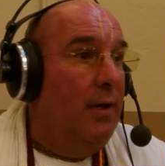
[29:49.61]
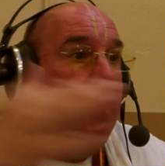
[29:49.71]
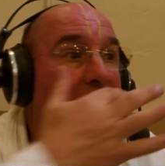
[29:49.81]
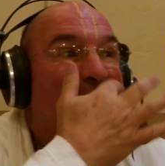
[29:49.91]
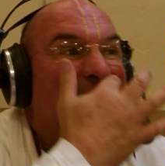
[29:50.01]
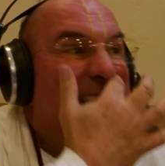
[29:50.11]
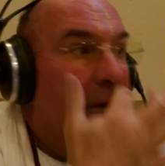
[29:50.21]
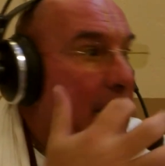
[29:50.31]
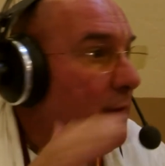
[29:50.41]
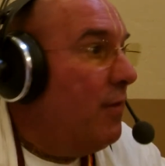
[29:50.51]
This is
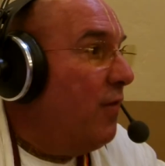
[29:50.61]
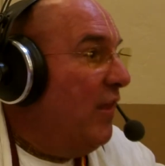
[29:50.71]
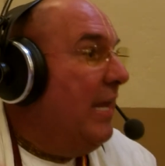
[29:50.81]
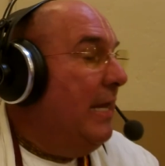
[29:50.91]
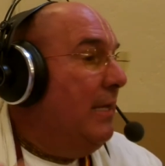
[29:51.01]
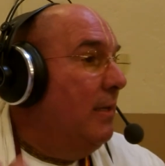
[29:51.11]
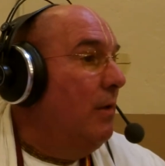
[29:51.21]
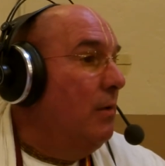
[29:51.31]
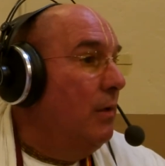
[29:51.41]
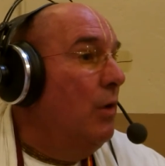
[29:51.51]
another thing
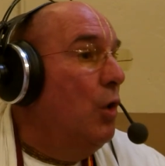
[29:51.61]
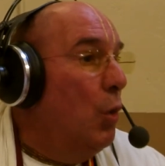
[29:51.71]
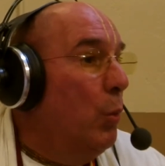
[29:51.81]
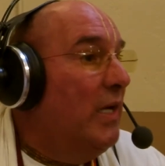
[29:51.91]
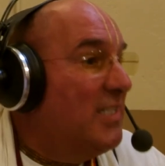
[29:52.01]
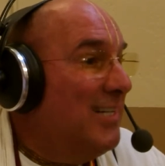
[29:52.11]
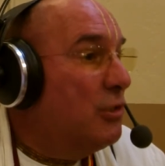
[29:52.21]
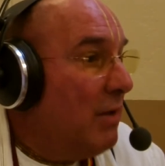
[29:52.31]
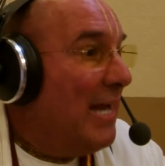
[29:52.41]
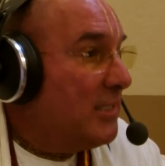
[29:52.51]
which
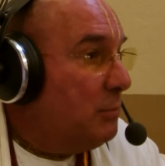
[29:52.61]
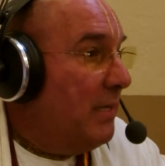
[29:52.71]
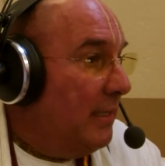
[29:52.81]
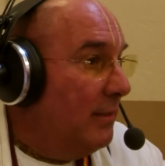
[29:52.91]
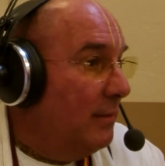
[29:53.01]
attracts me.